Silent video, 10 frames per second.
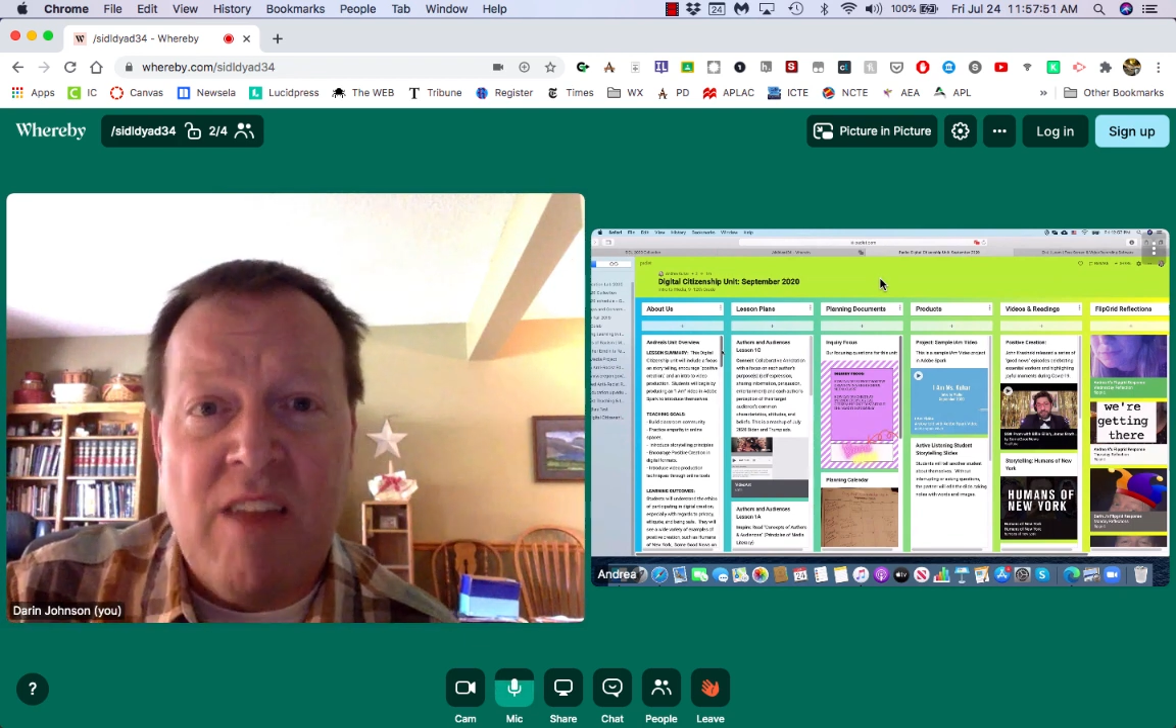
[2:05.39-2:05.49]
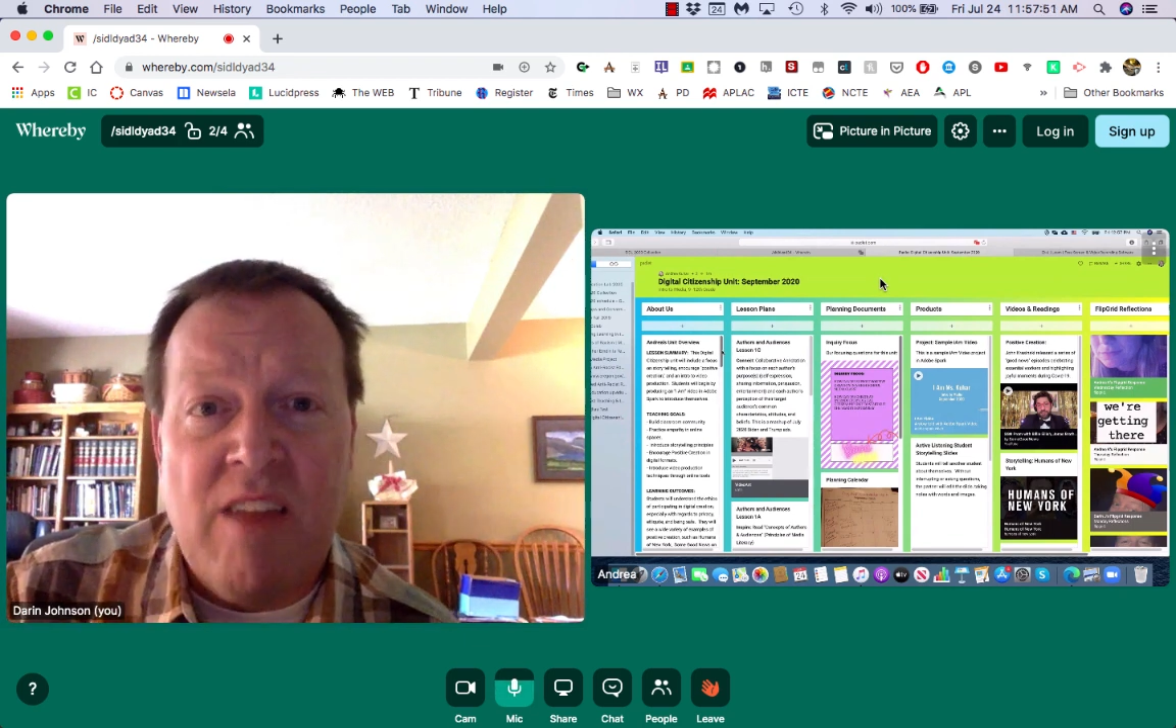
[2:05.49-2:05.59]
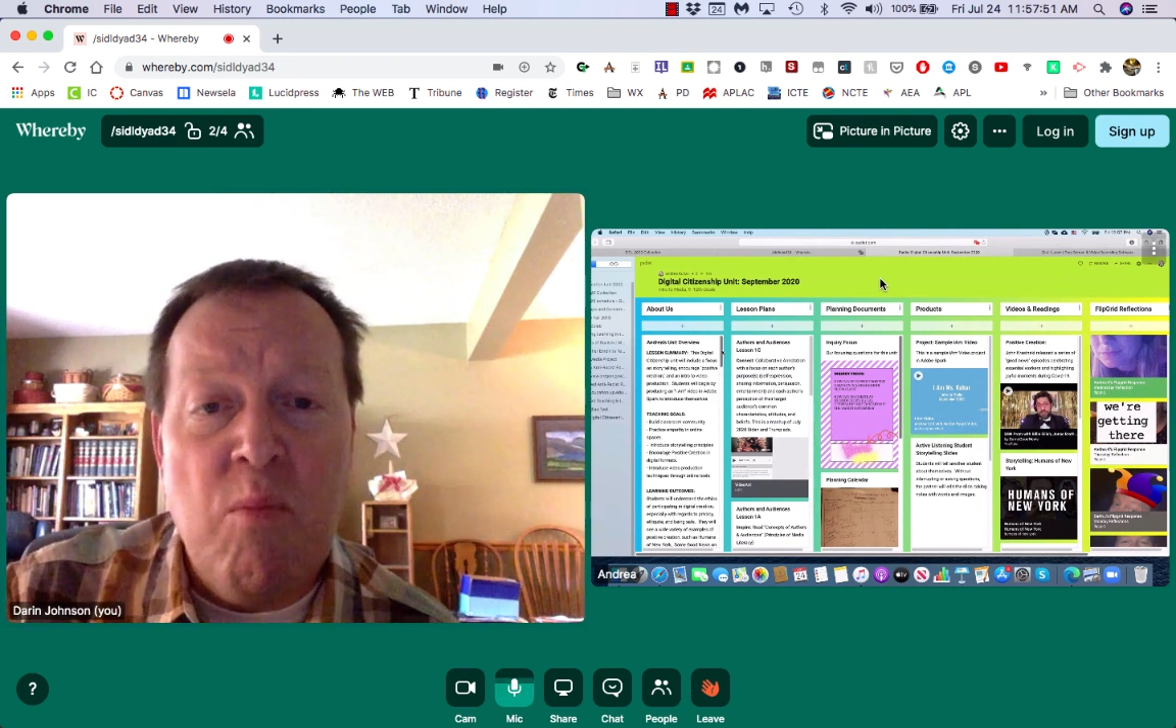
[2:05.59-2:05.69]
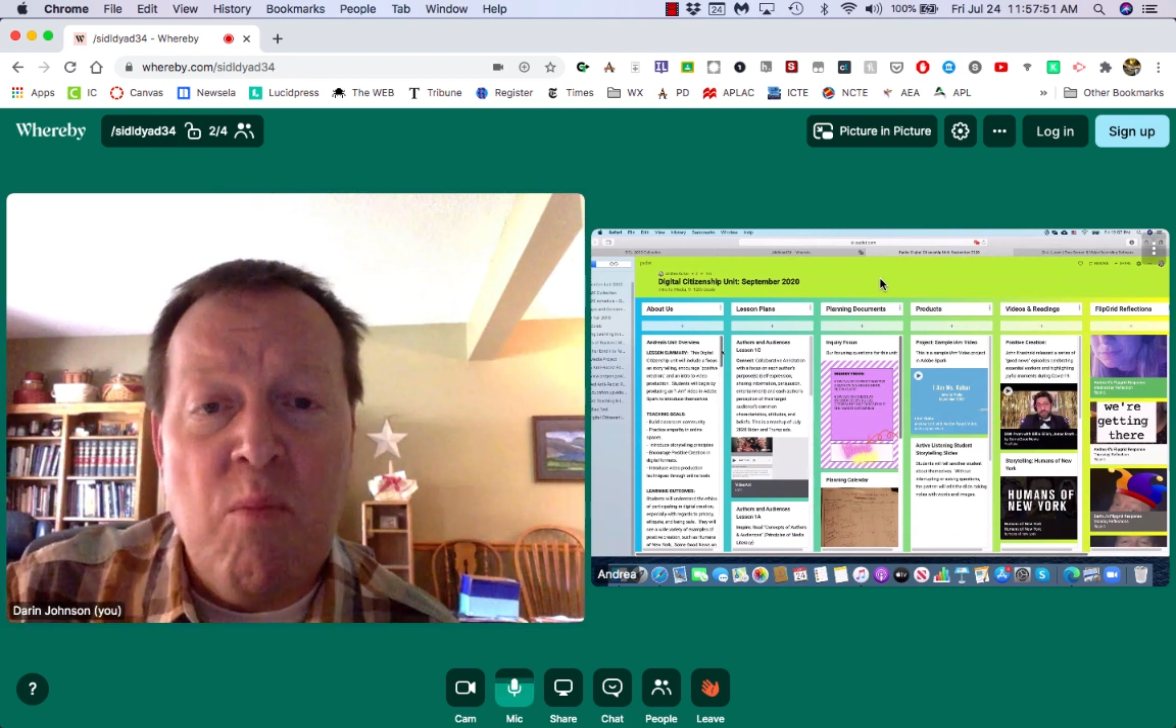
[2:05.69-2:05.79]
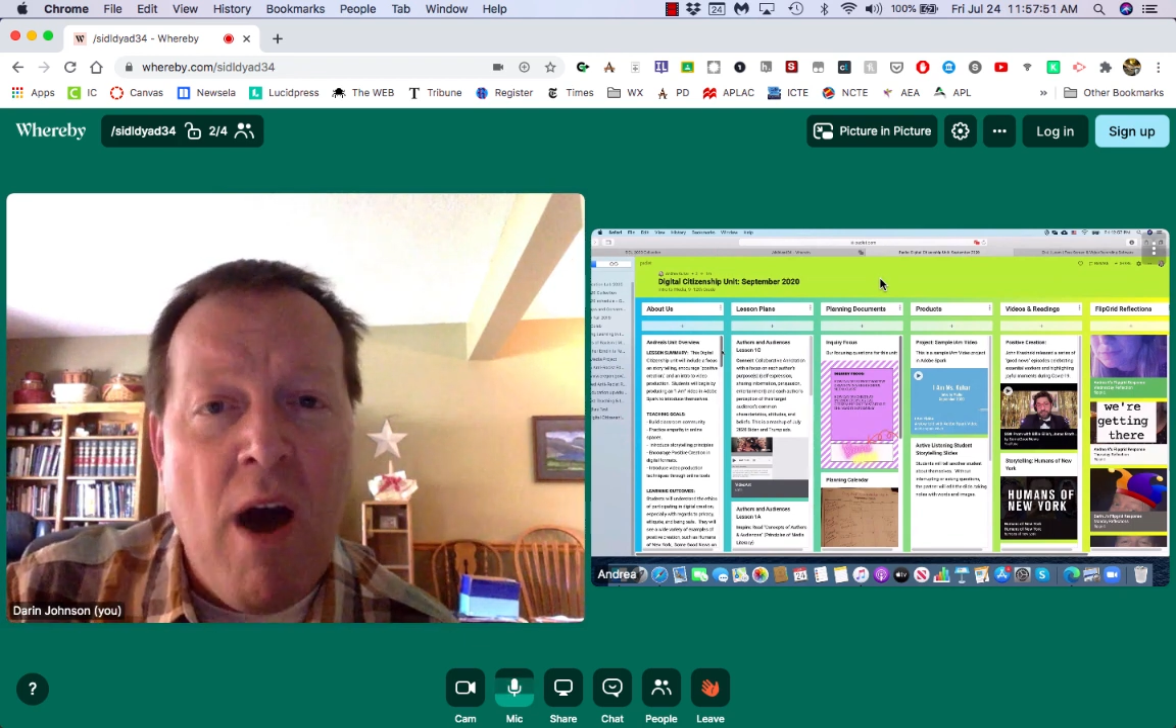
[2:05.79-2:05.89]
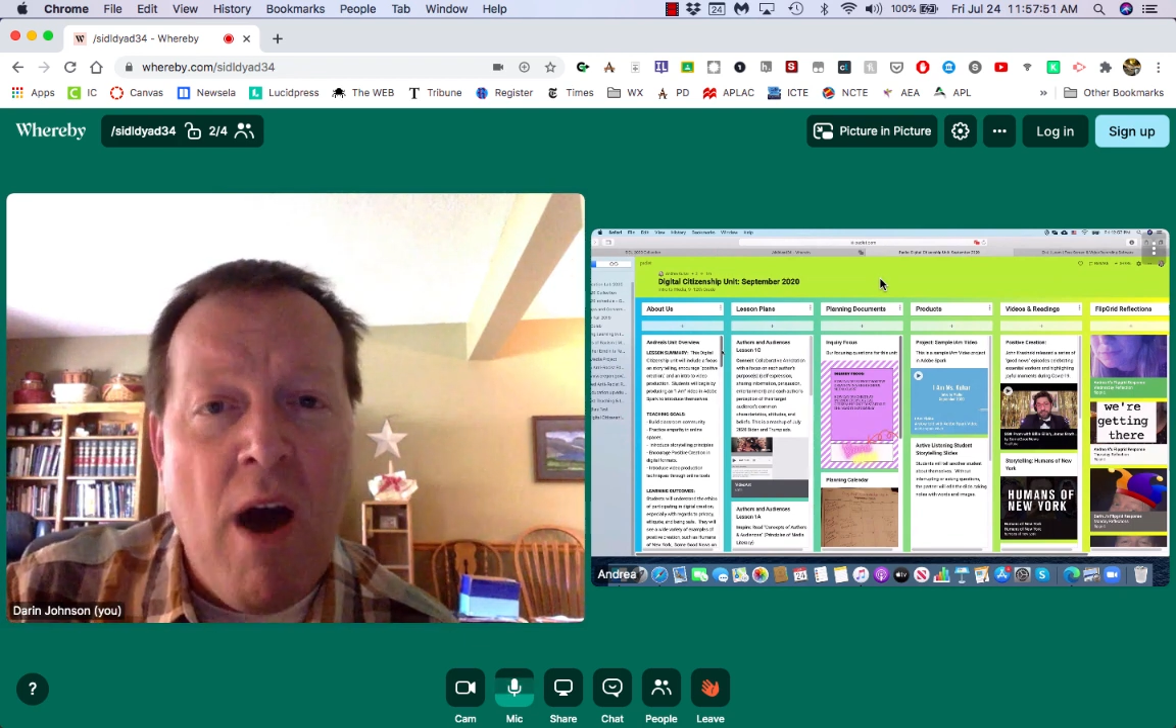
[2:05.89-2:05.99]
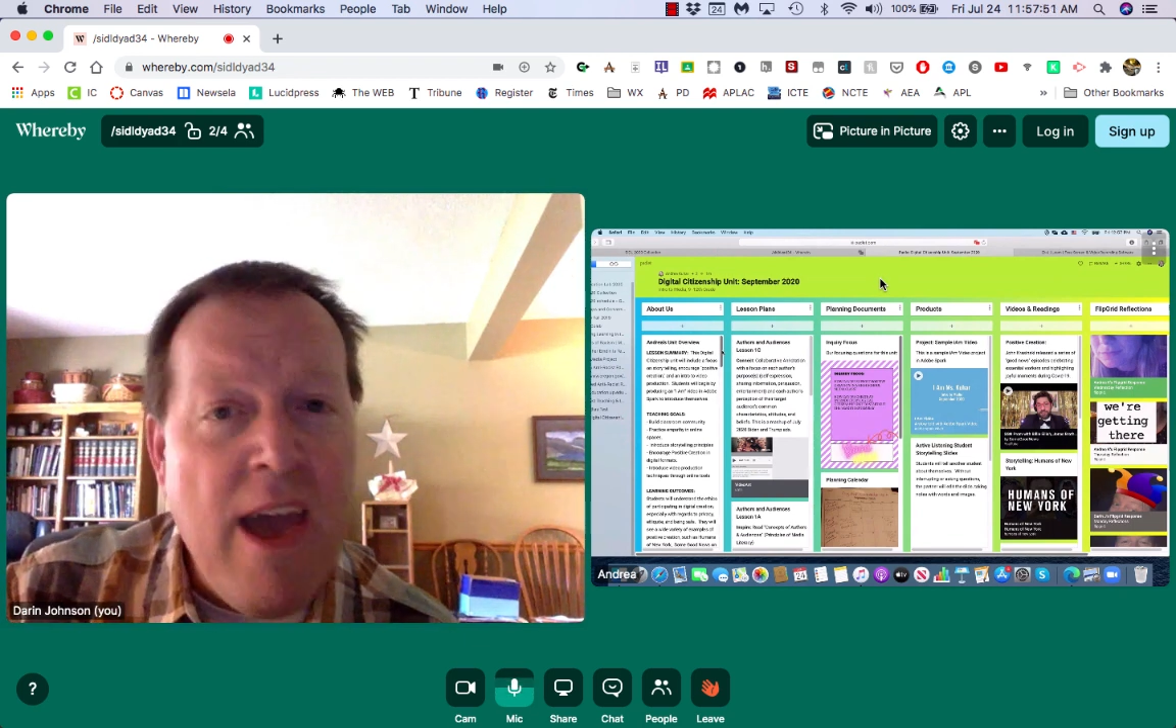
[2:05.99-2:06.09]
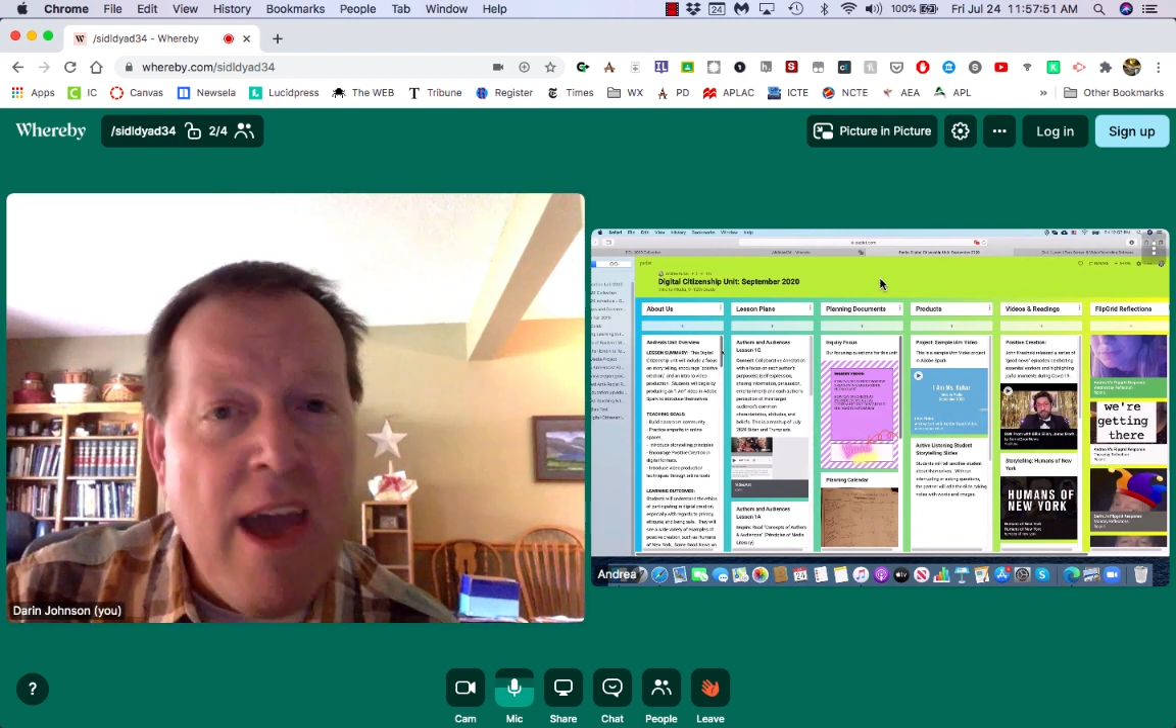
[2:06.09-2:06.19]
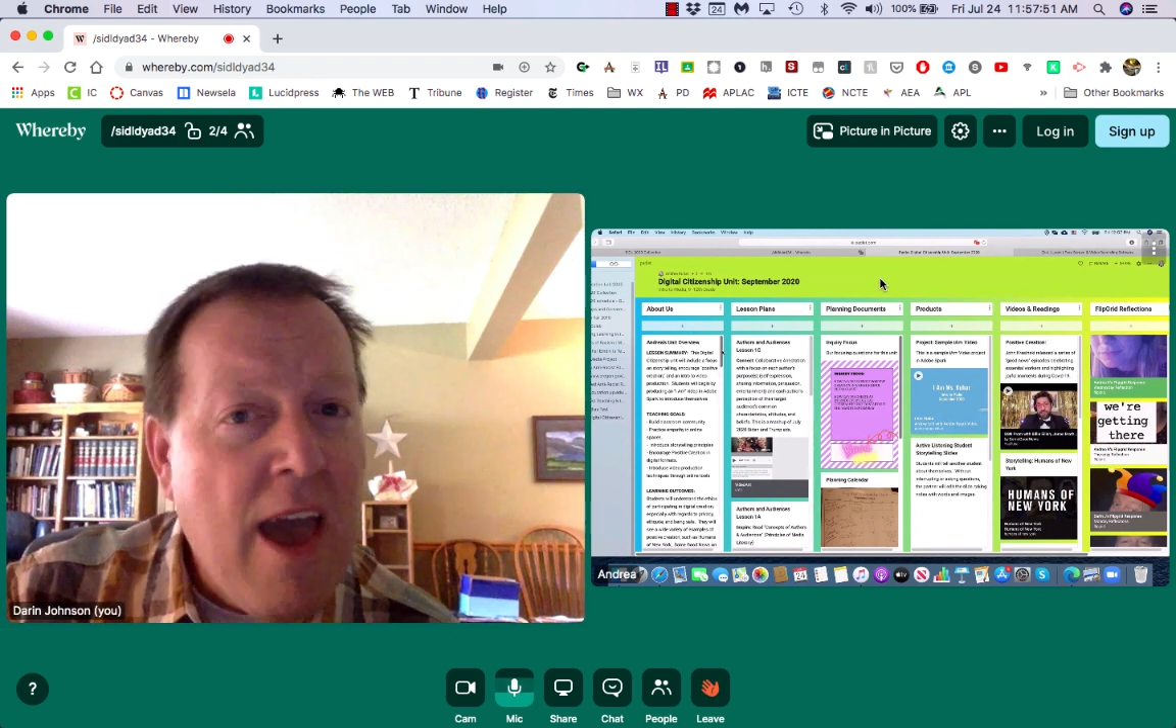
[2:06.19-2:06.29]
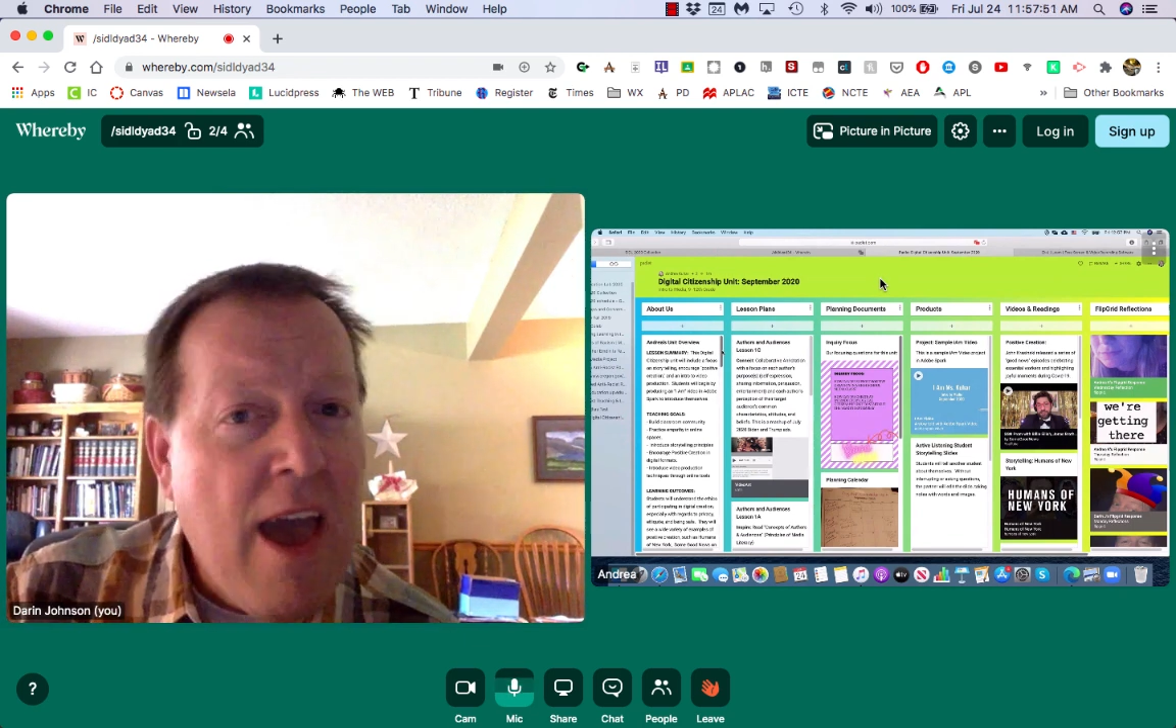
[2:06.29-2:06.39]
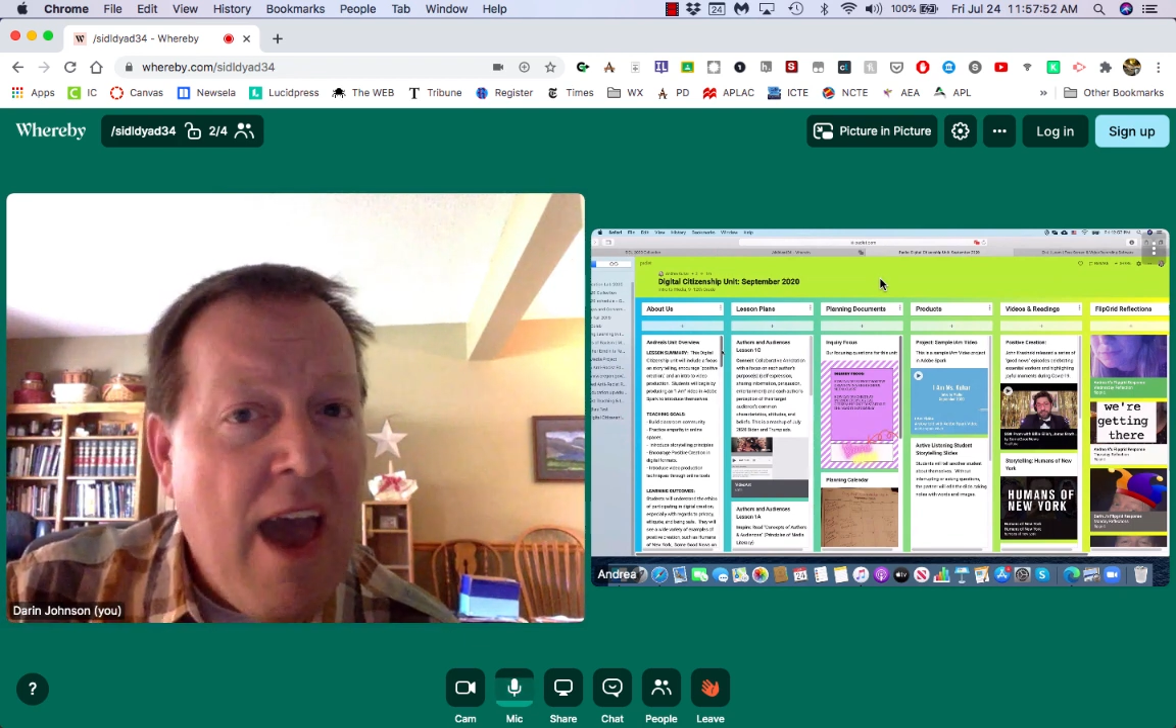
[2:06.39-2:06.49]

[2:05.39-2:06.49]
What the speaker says: same way.